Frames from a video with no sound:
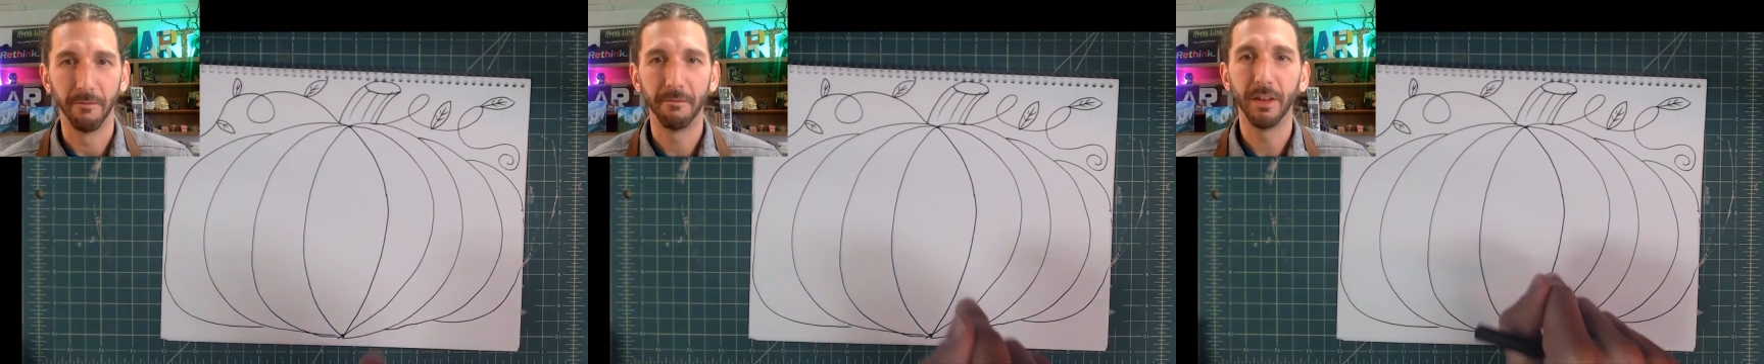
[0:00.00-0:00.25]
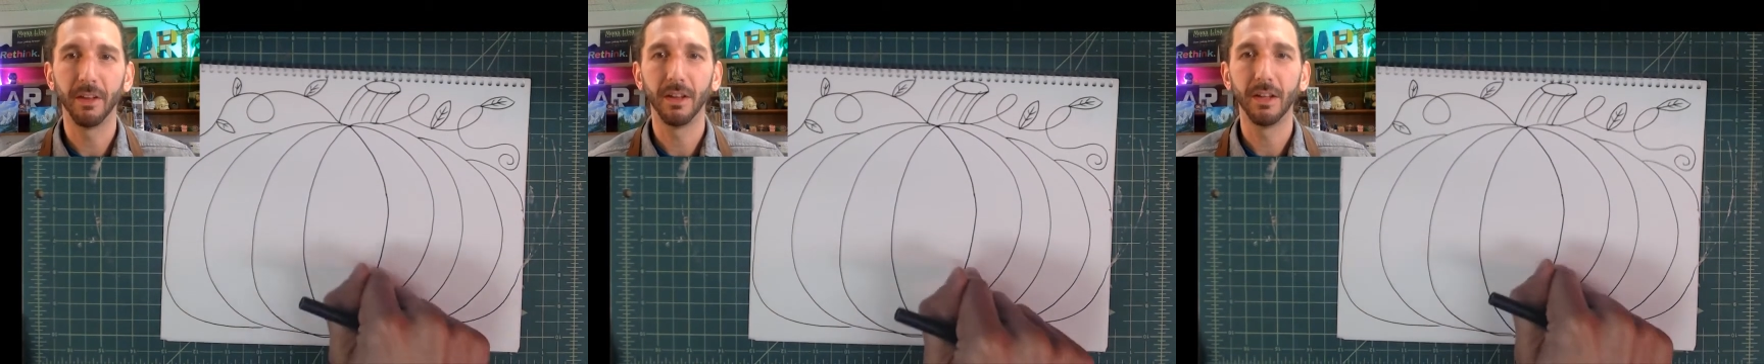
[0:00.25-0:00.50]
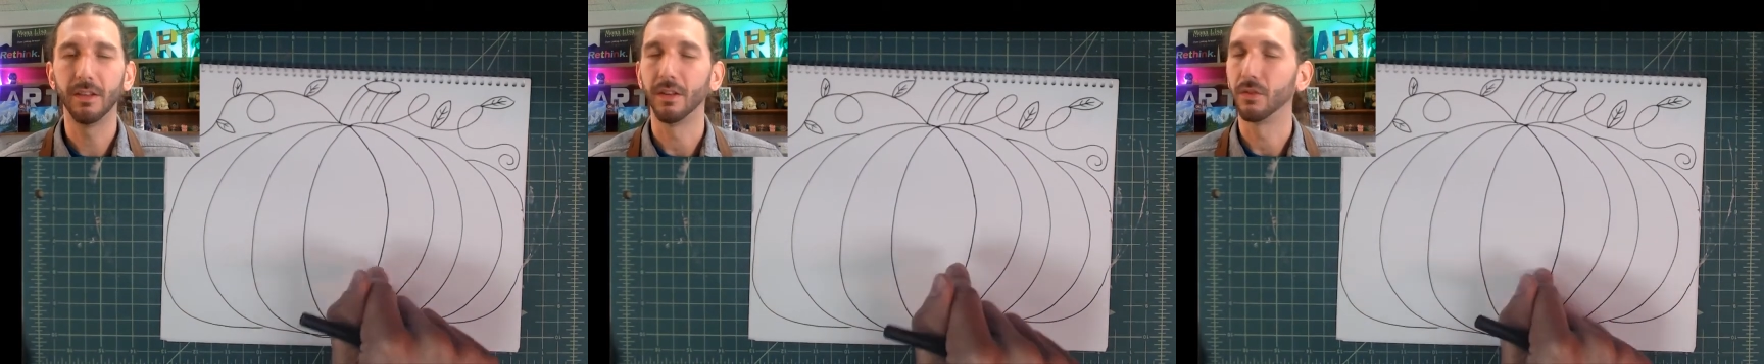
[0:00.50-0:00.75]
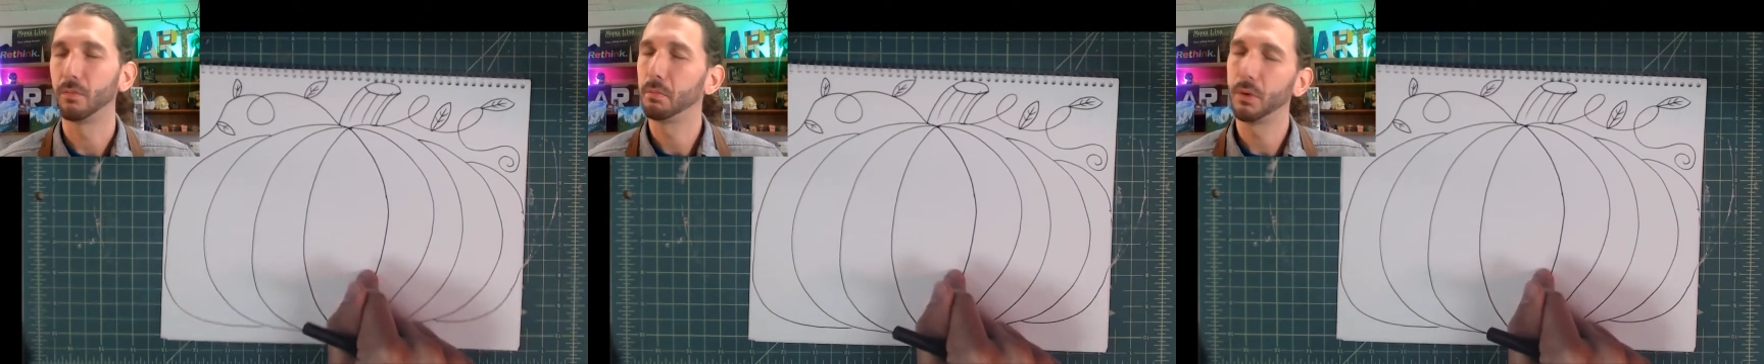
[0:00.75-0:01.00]
Fill in
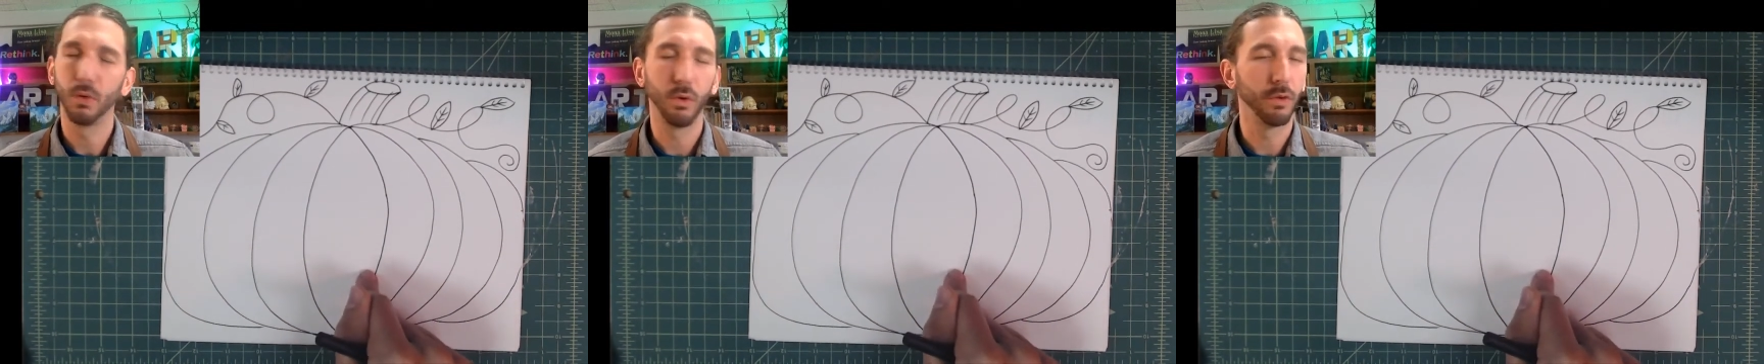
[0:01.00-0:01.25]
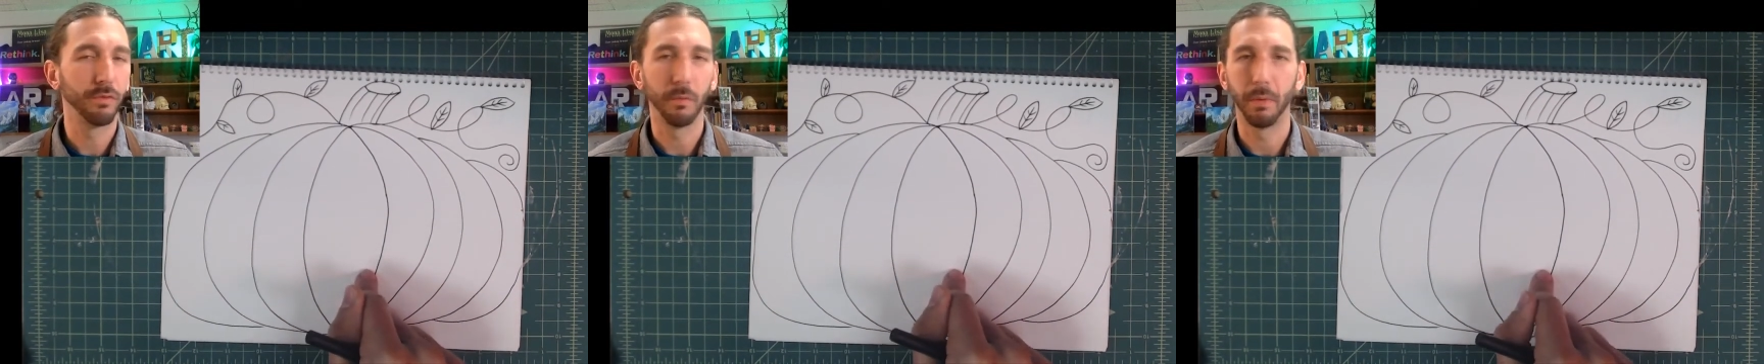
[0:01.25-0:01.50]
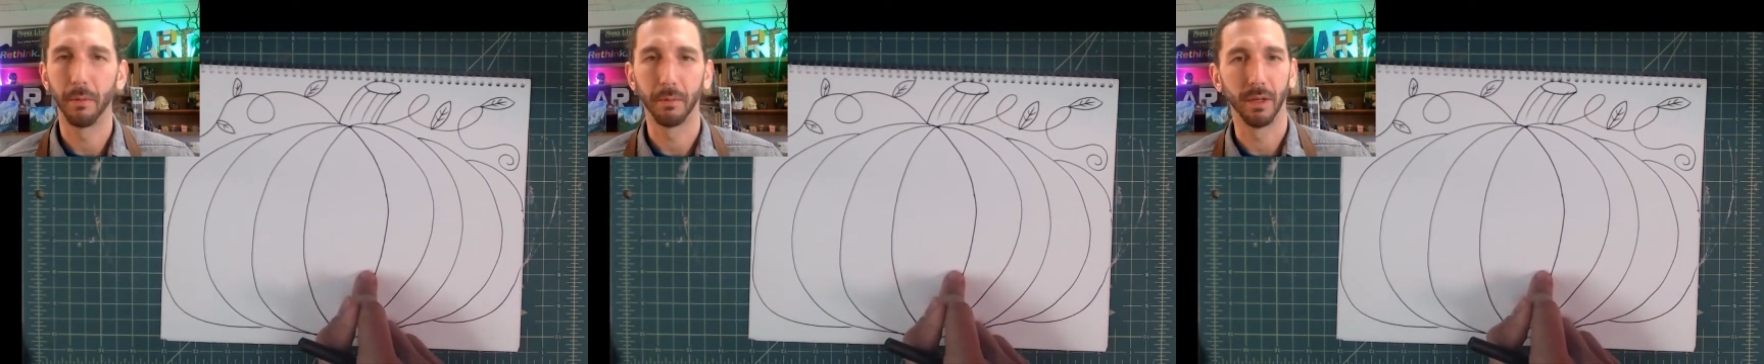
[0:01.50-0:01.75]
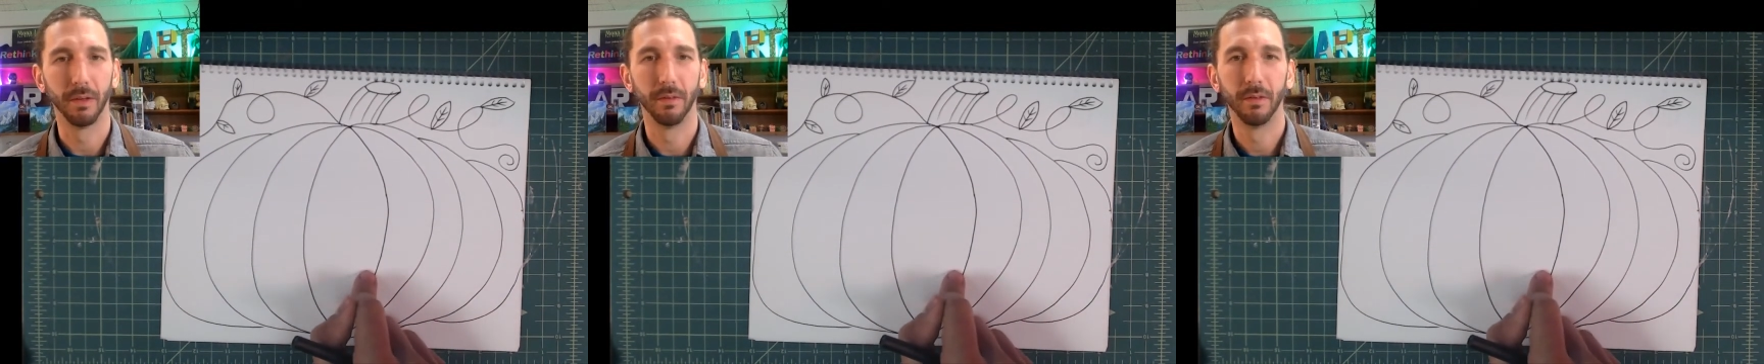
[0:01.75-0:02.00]
this beautiful
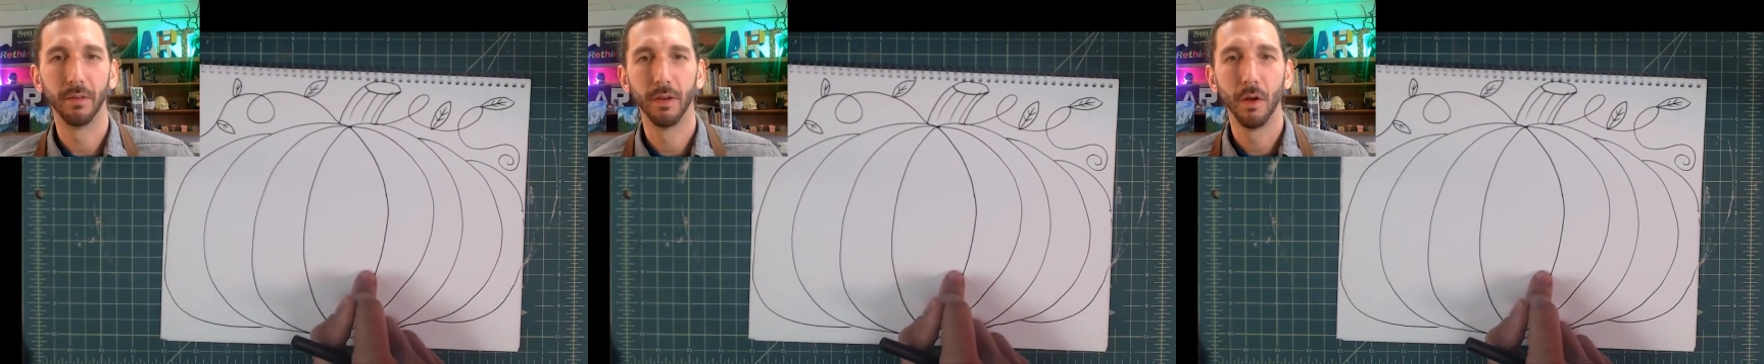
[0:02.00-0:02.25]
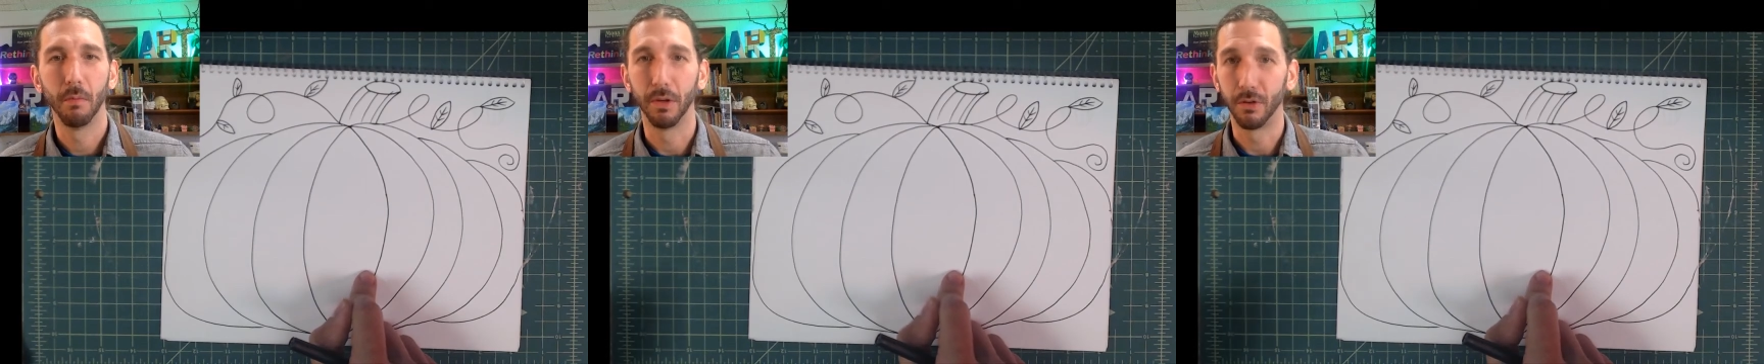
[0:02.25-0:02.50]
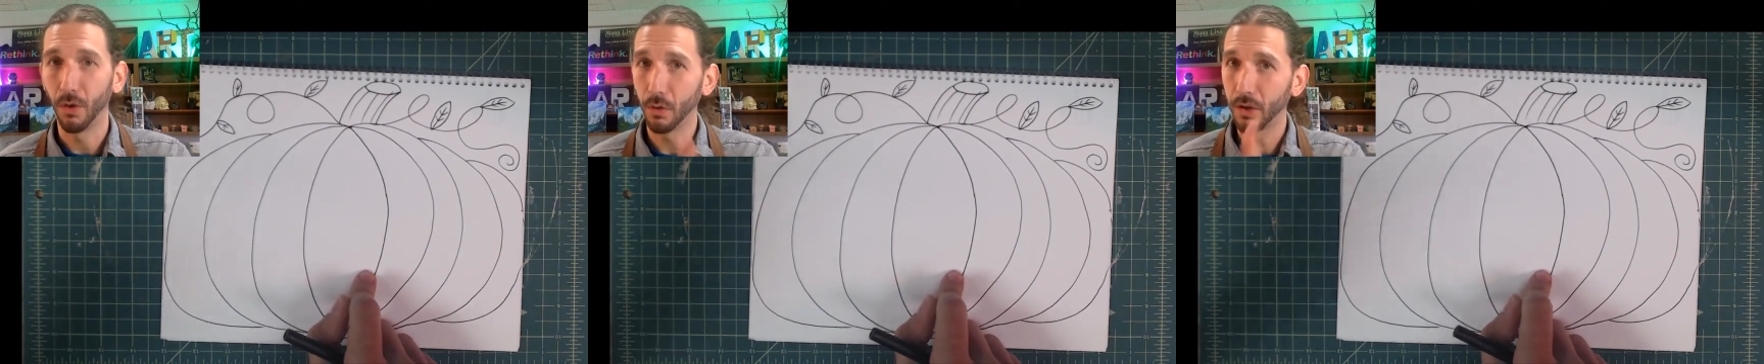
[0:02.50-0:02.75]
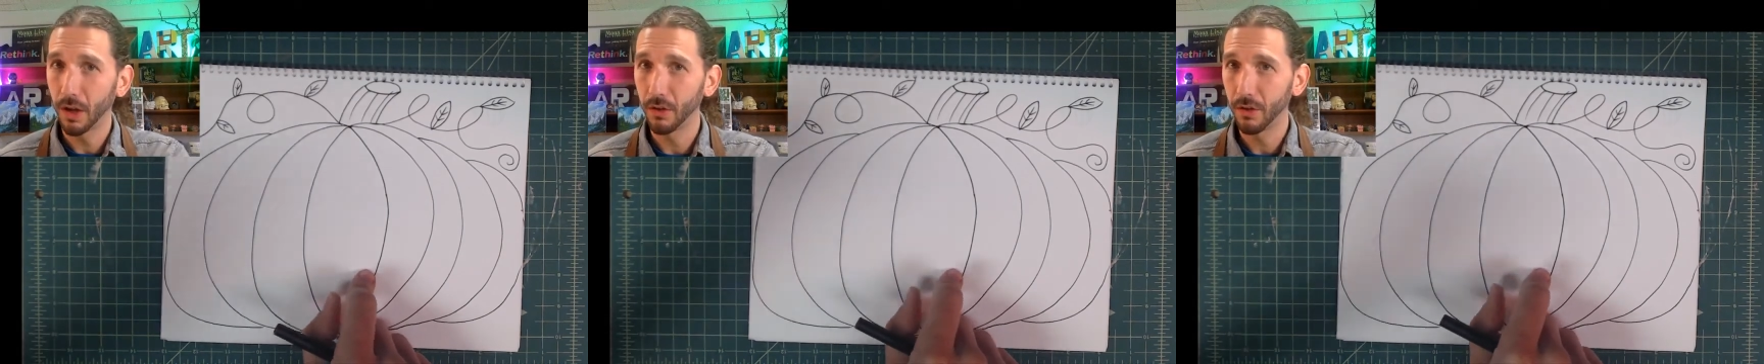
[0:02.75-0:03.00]
pumpkin, but
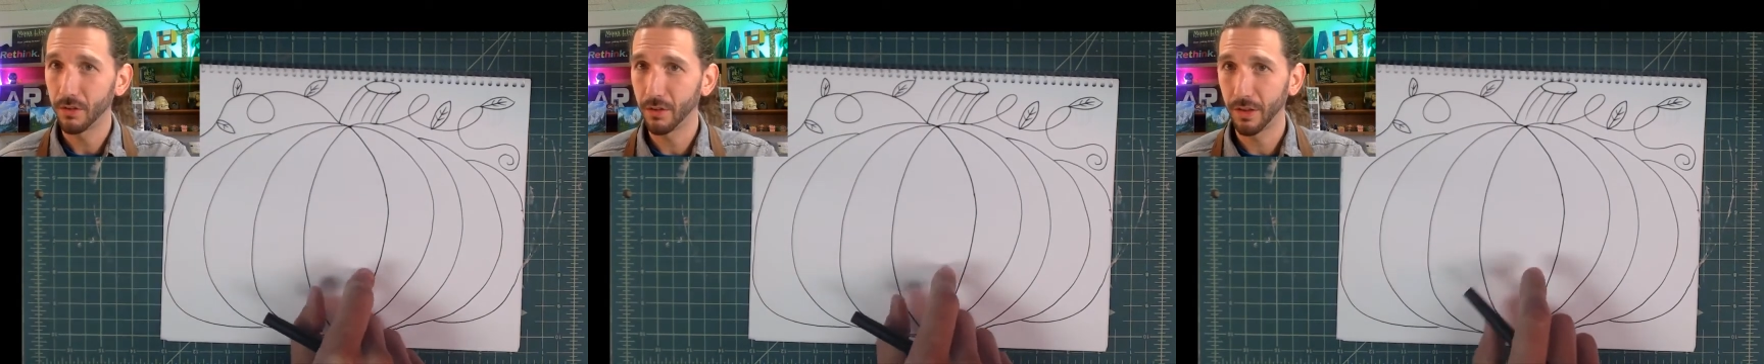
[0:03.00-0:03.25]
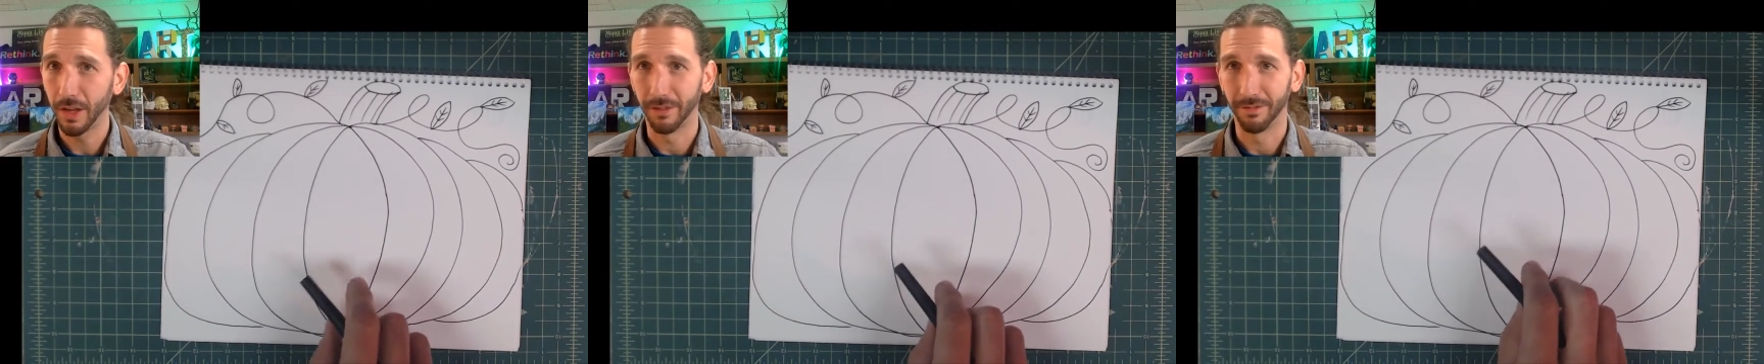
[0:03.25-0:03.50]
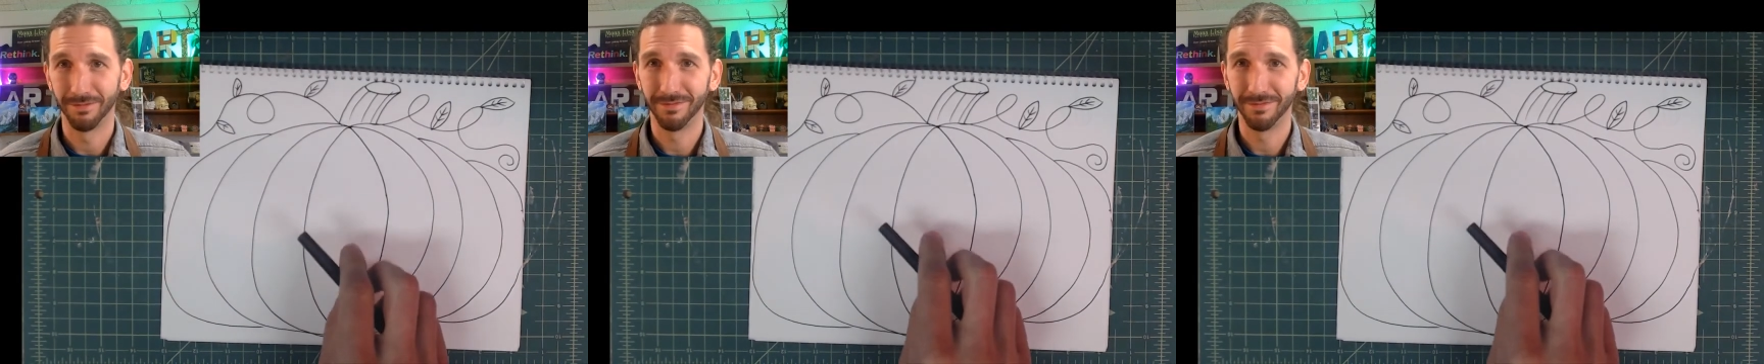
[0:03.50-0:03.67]
don't color it till then.